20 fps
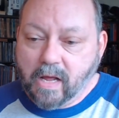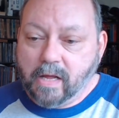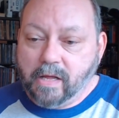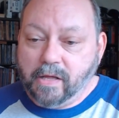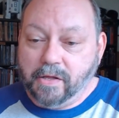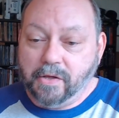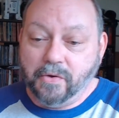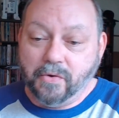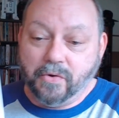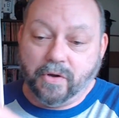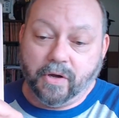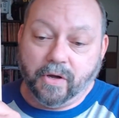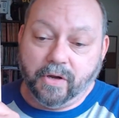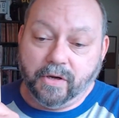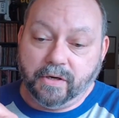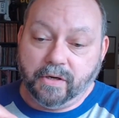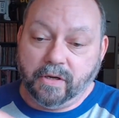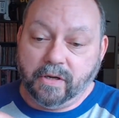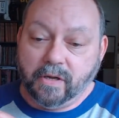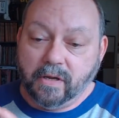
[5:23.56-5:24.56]
you
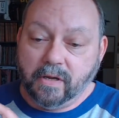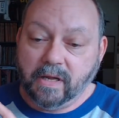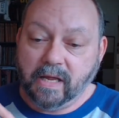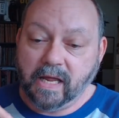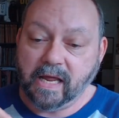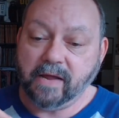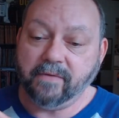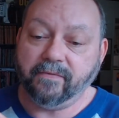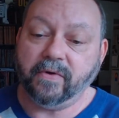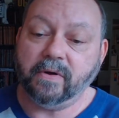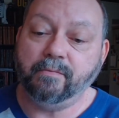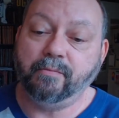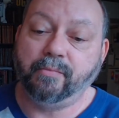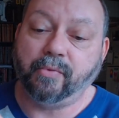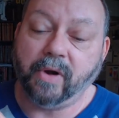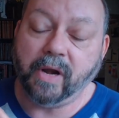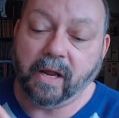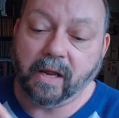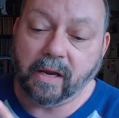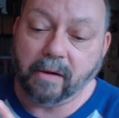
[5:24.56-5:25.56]
could even
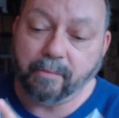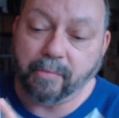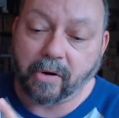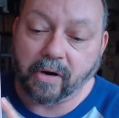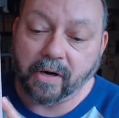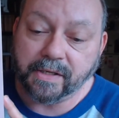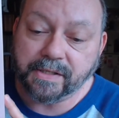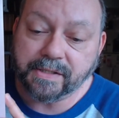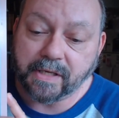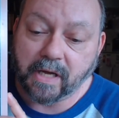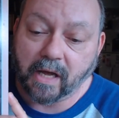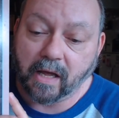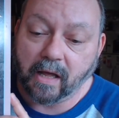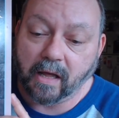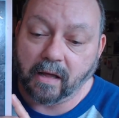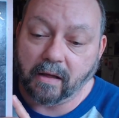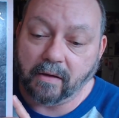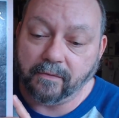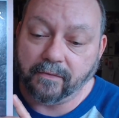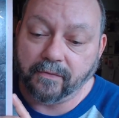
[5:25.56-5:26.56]
bring in parts
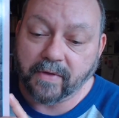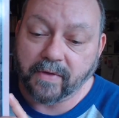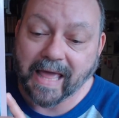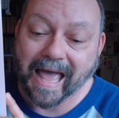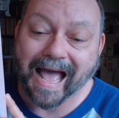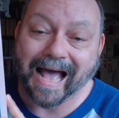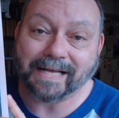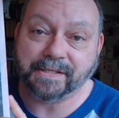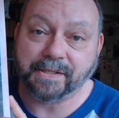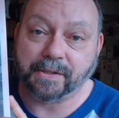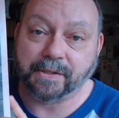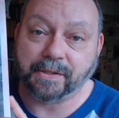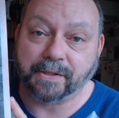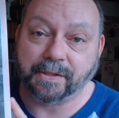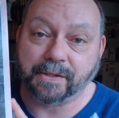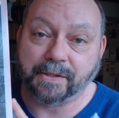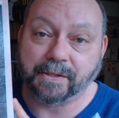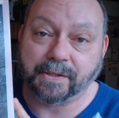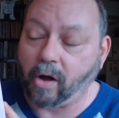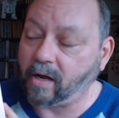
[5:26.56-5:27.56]
of Castle
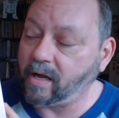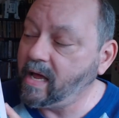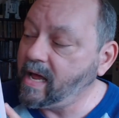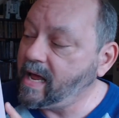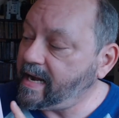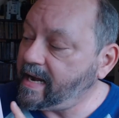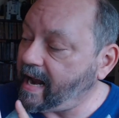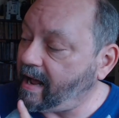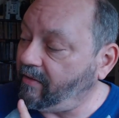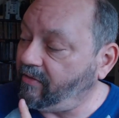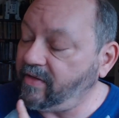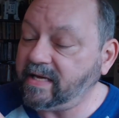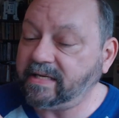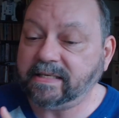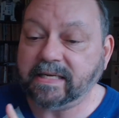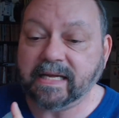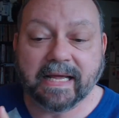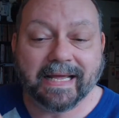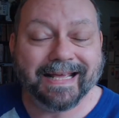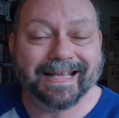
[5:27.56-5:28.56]
Greyhawk. Now,
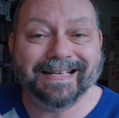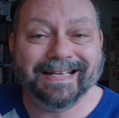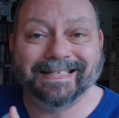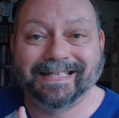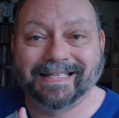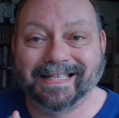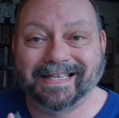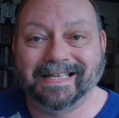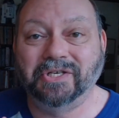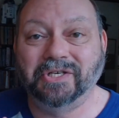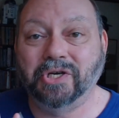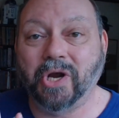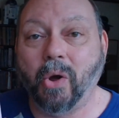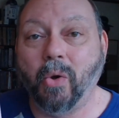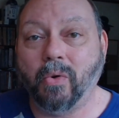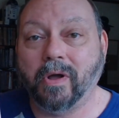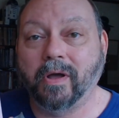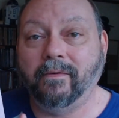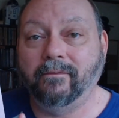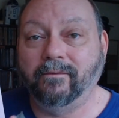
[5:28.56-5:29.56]
this is the
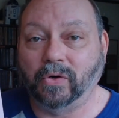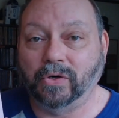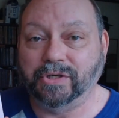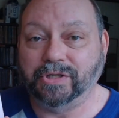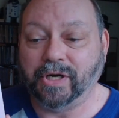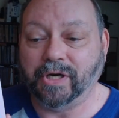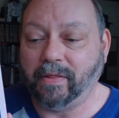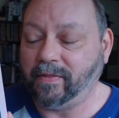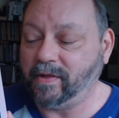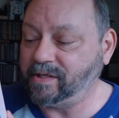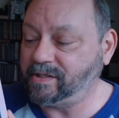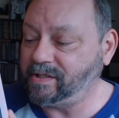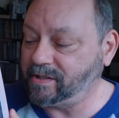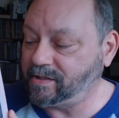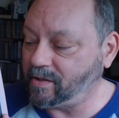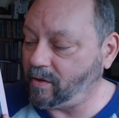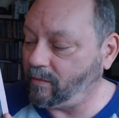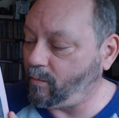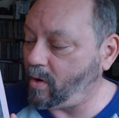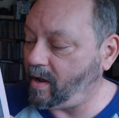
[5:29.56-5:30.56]
joke version. This
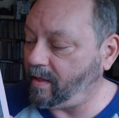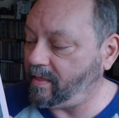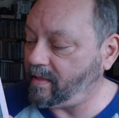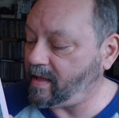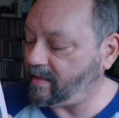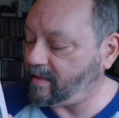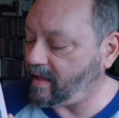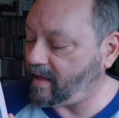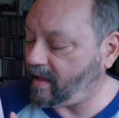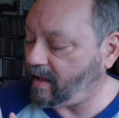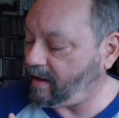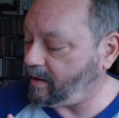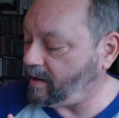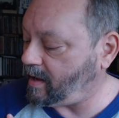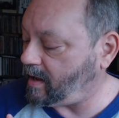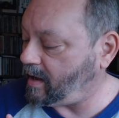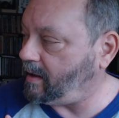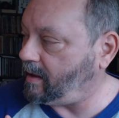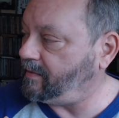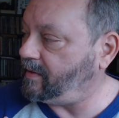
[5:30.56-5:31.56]
is the one that
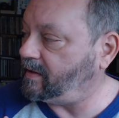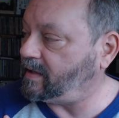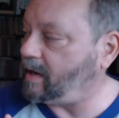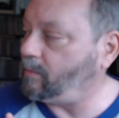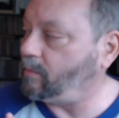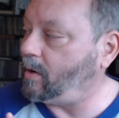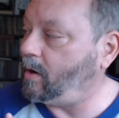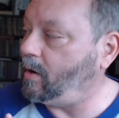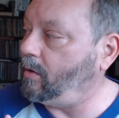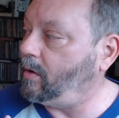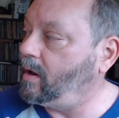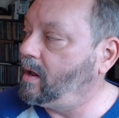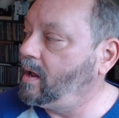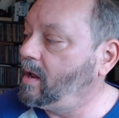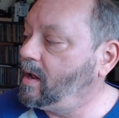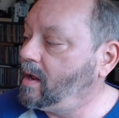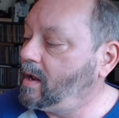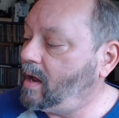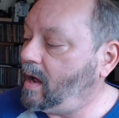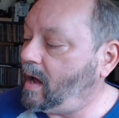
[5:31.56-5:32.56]
they wrote.
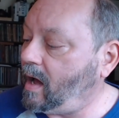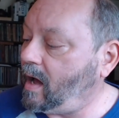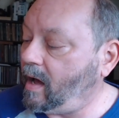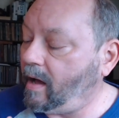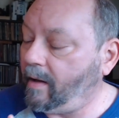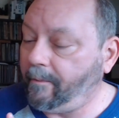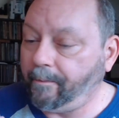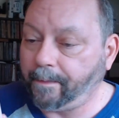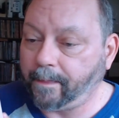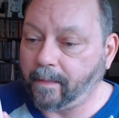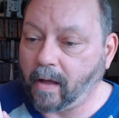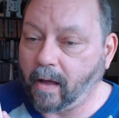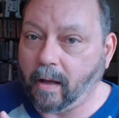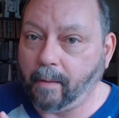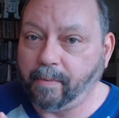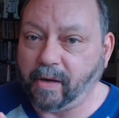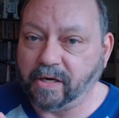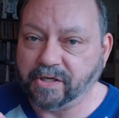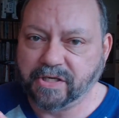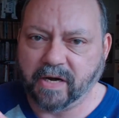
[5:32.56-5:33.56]

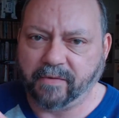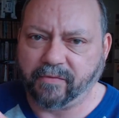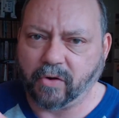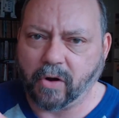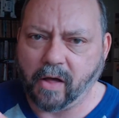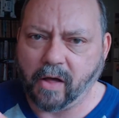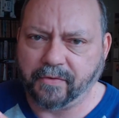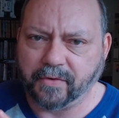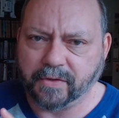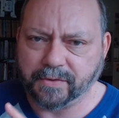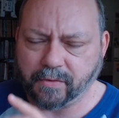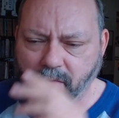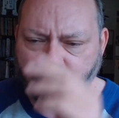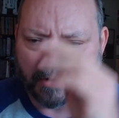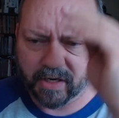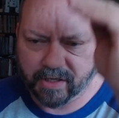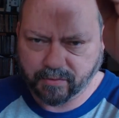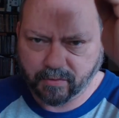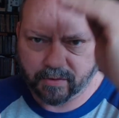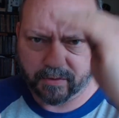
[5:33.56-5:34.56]
A bunch of different authors
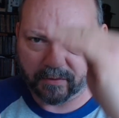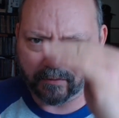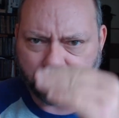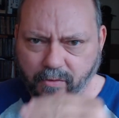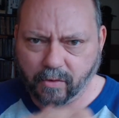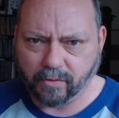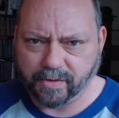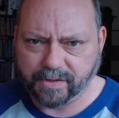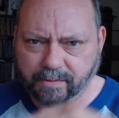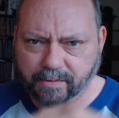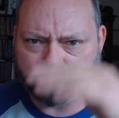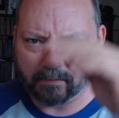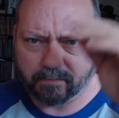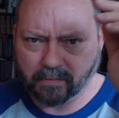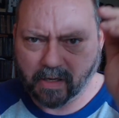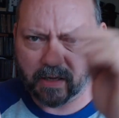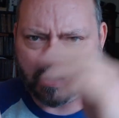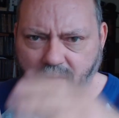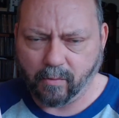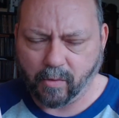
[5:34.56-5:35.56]
wrote. Each one wrote some
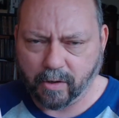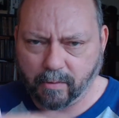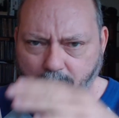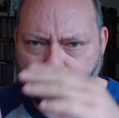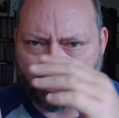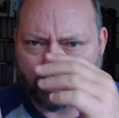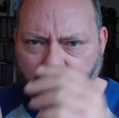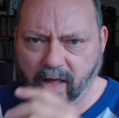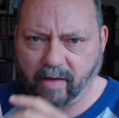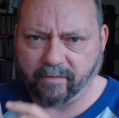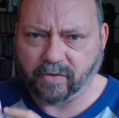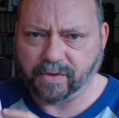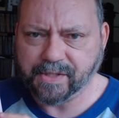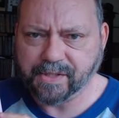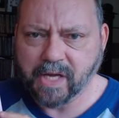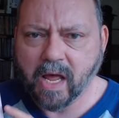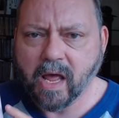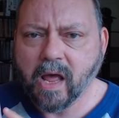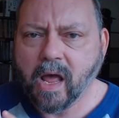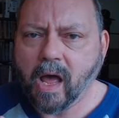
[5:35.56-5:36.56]
one or more
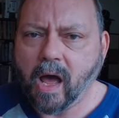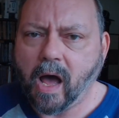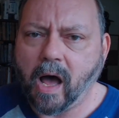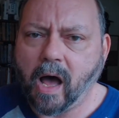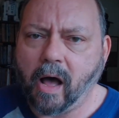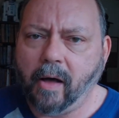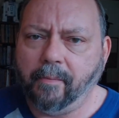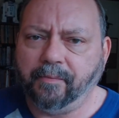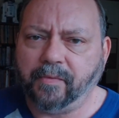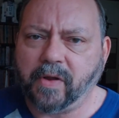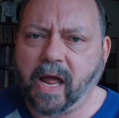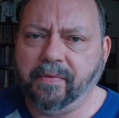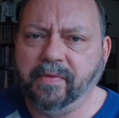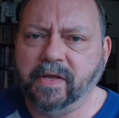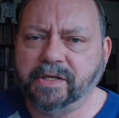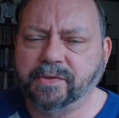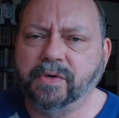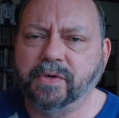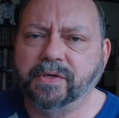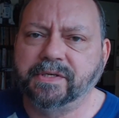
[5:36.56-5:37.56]
levels. And
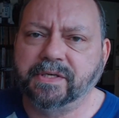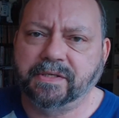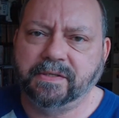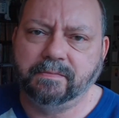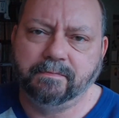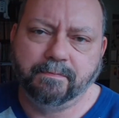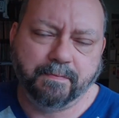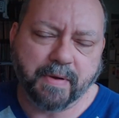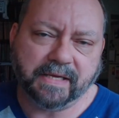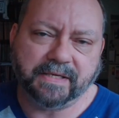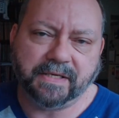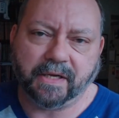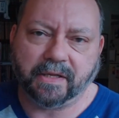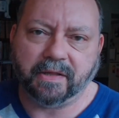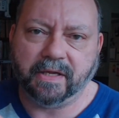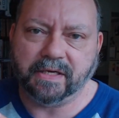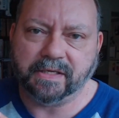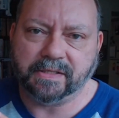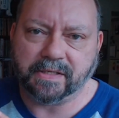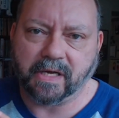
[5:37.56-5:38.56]
this was
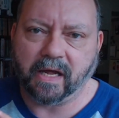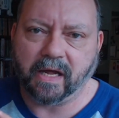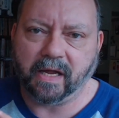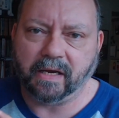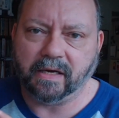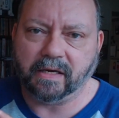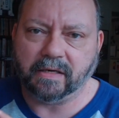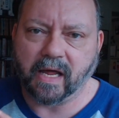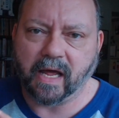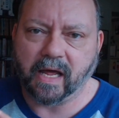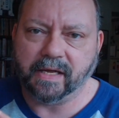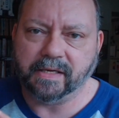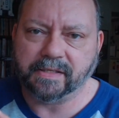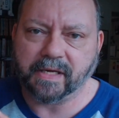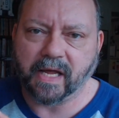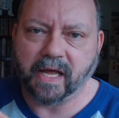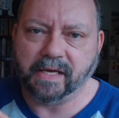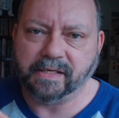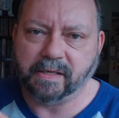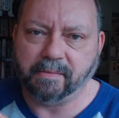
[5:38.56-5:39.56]
basically designed
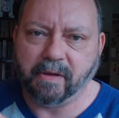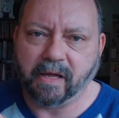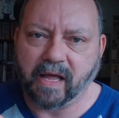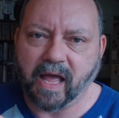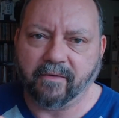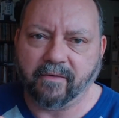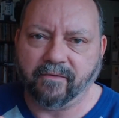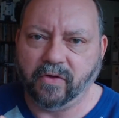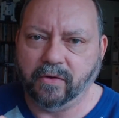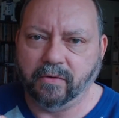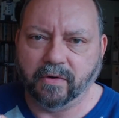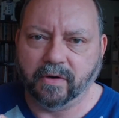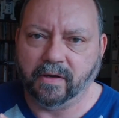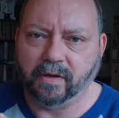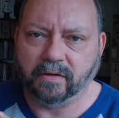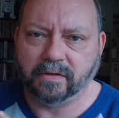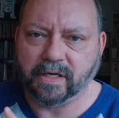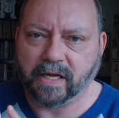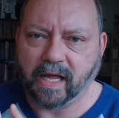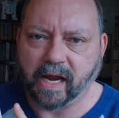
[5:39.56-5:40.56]
as a big
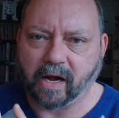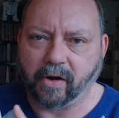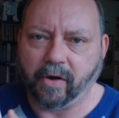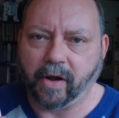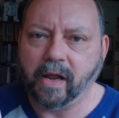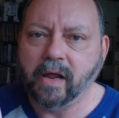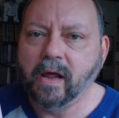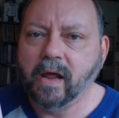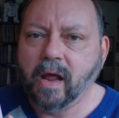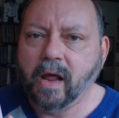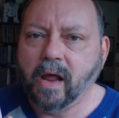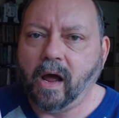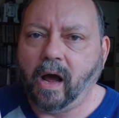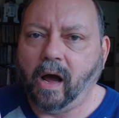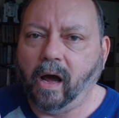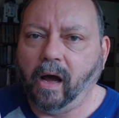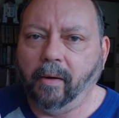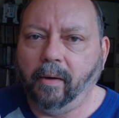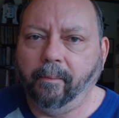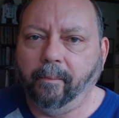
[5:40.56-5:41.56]
FU to Gary
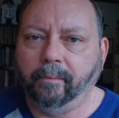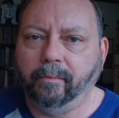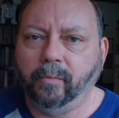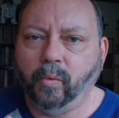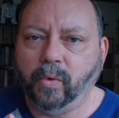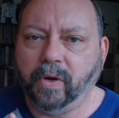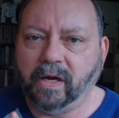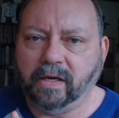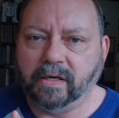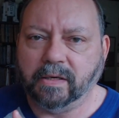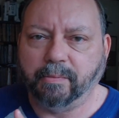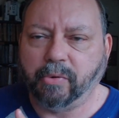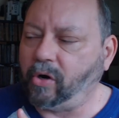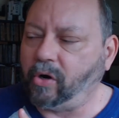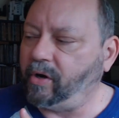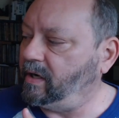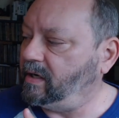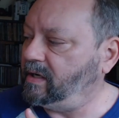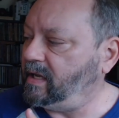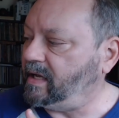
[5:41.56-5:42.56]
when he
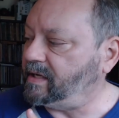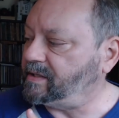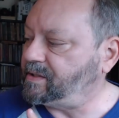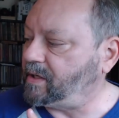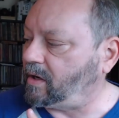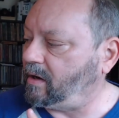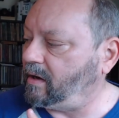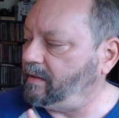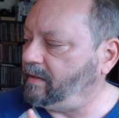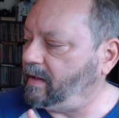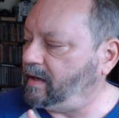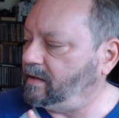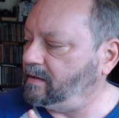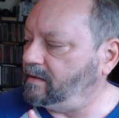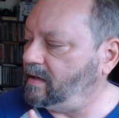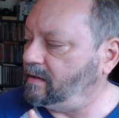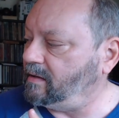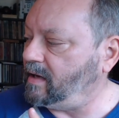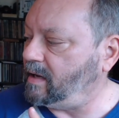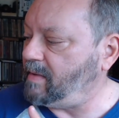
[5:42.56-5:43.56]
departed TSR,
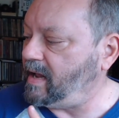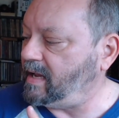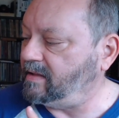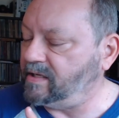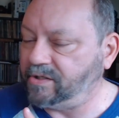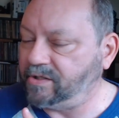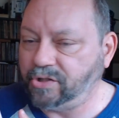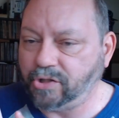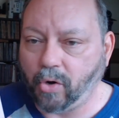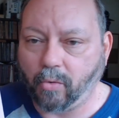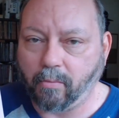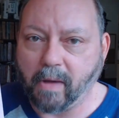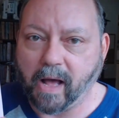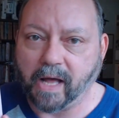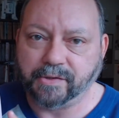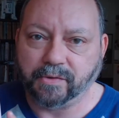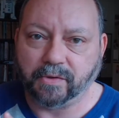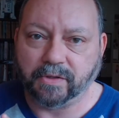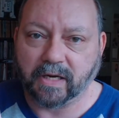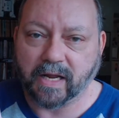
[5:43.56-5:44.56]
and they made this joke
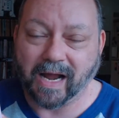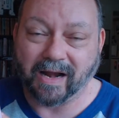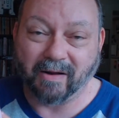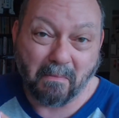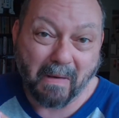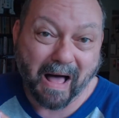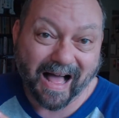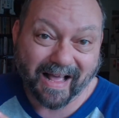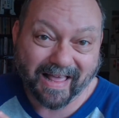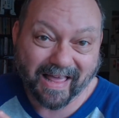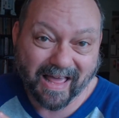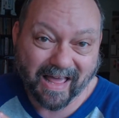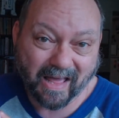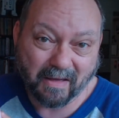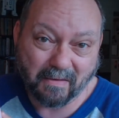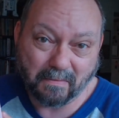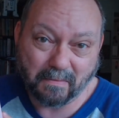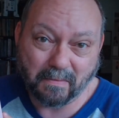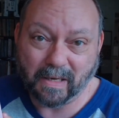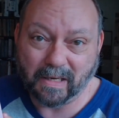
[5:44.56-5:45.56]
module to kind of mock
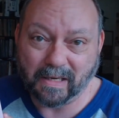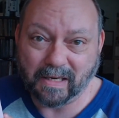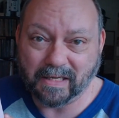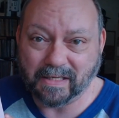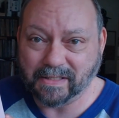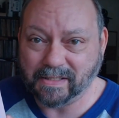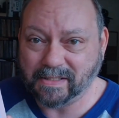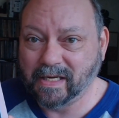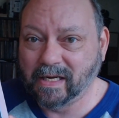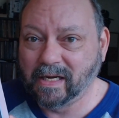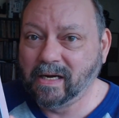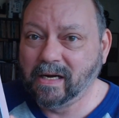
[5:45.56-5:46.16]
him and his